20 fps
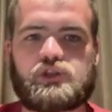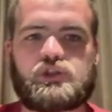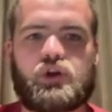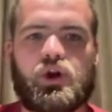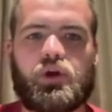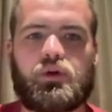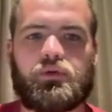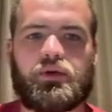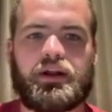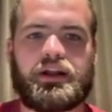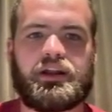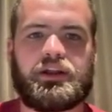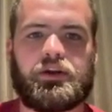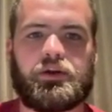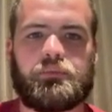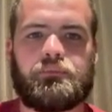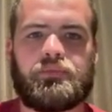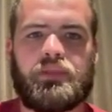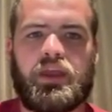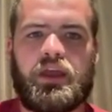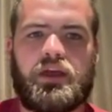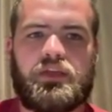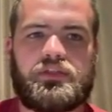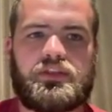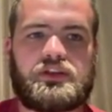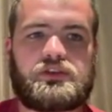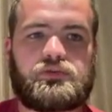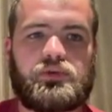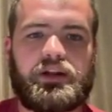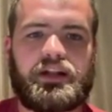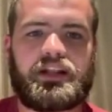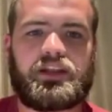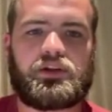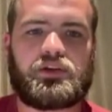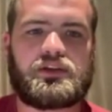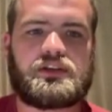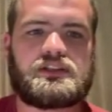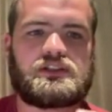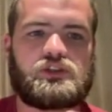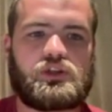chart right here, this right
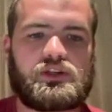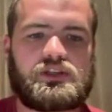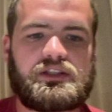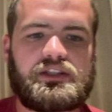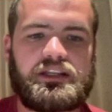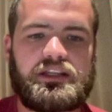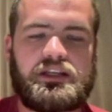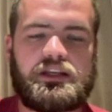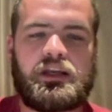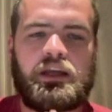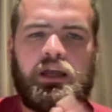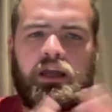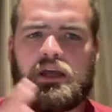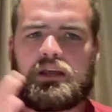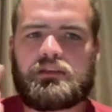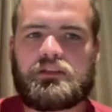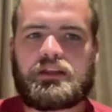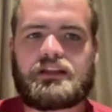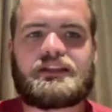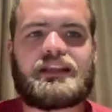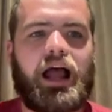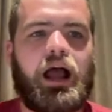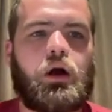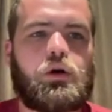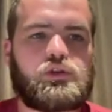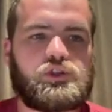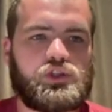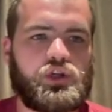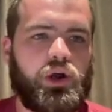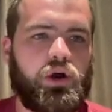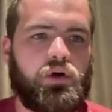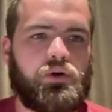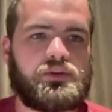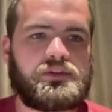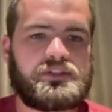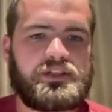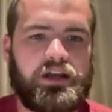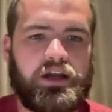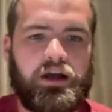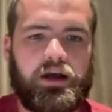here is just the, the Dow
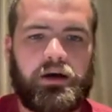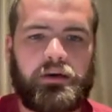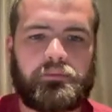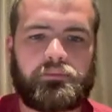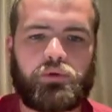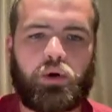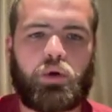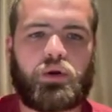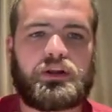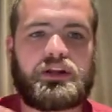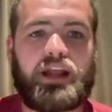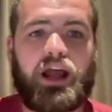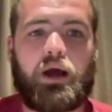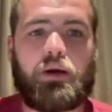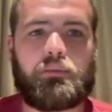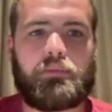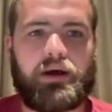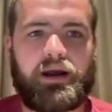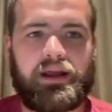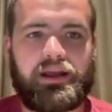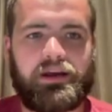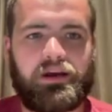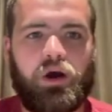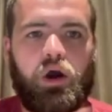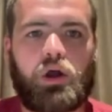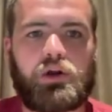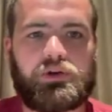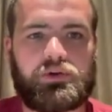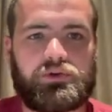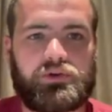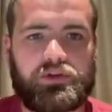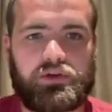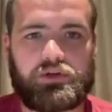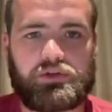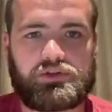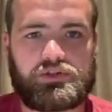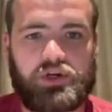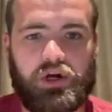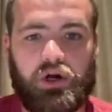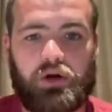Jones um, broken down by a hundred
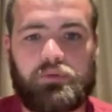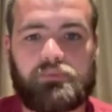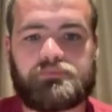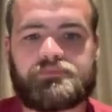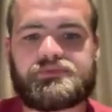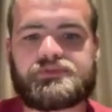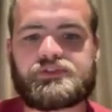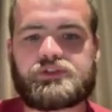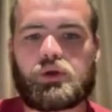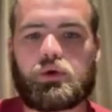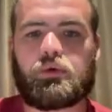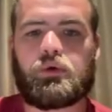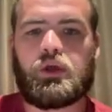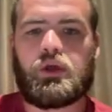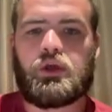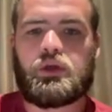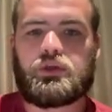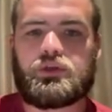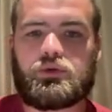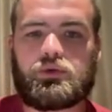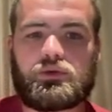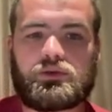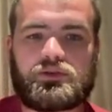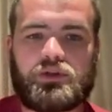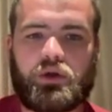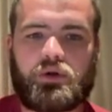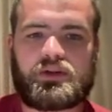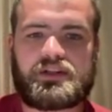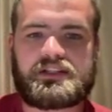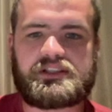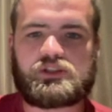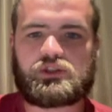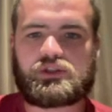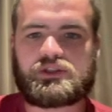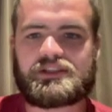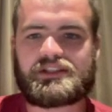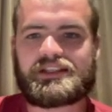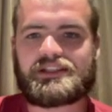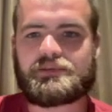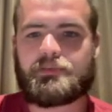year chart. So you will notice
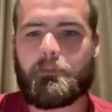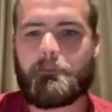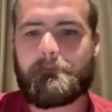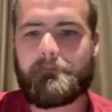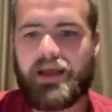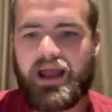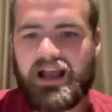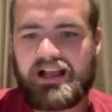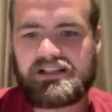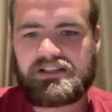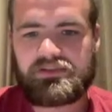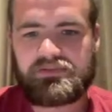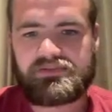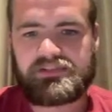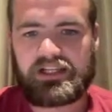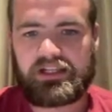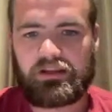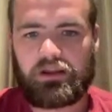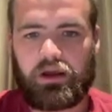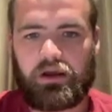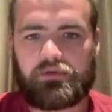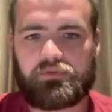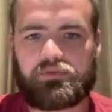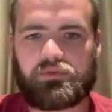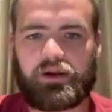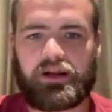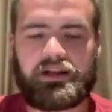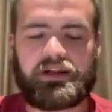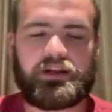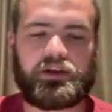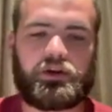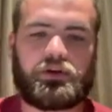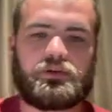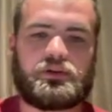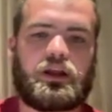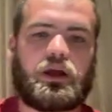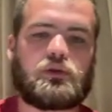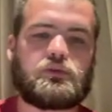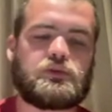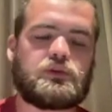just this massive sell-off right in here.
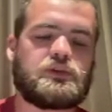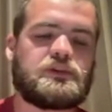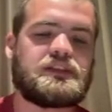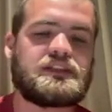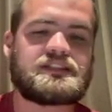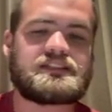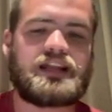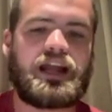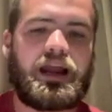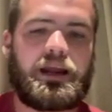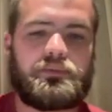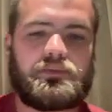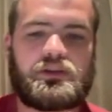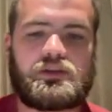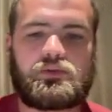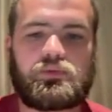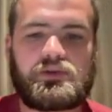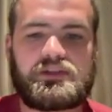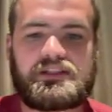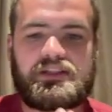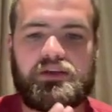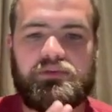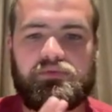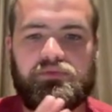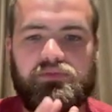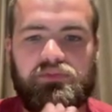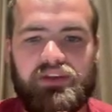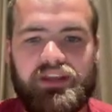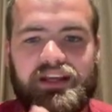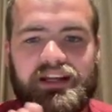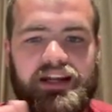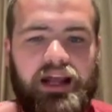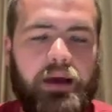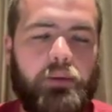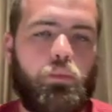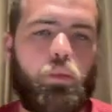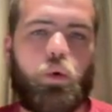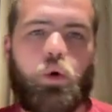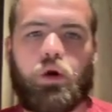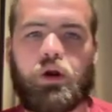Now during this time, this was the
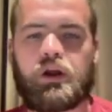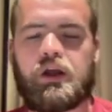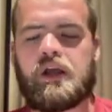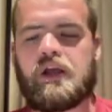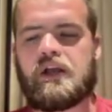Vietnam War.